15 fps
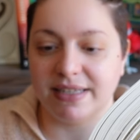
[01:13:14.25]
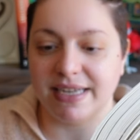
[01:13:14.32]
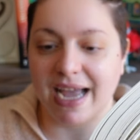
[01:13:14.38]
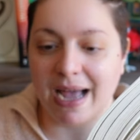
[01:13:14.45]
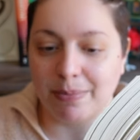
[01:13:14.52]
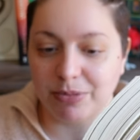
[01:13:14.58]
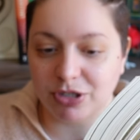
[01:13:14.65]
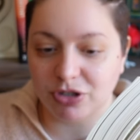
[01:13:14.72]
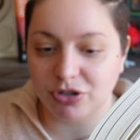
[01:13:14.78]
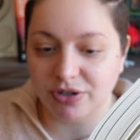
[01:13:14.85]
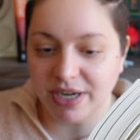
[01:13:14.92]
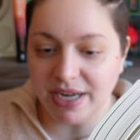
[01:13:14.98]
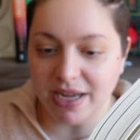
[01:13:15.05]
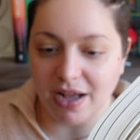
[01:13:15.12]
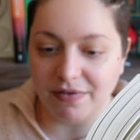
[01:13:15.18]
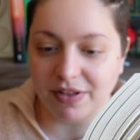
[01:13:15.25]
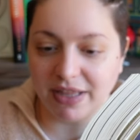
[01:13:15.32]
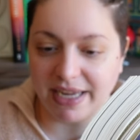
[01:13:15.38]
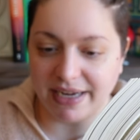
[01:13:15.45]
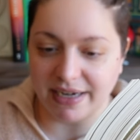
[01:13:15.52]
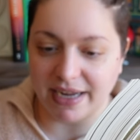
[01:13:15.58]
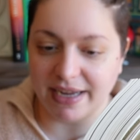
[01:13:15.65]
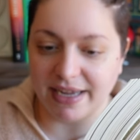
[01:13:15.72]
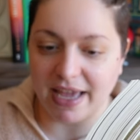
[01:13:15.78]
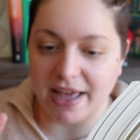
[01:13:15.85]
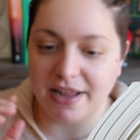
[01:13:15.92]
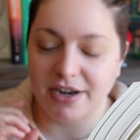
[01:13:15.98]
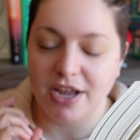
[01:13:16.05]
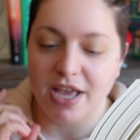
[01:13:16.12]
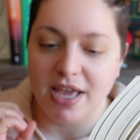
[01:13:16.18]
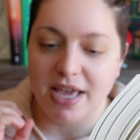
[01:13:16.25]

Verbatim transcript: tapestry of Elena again.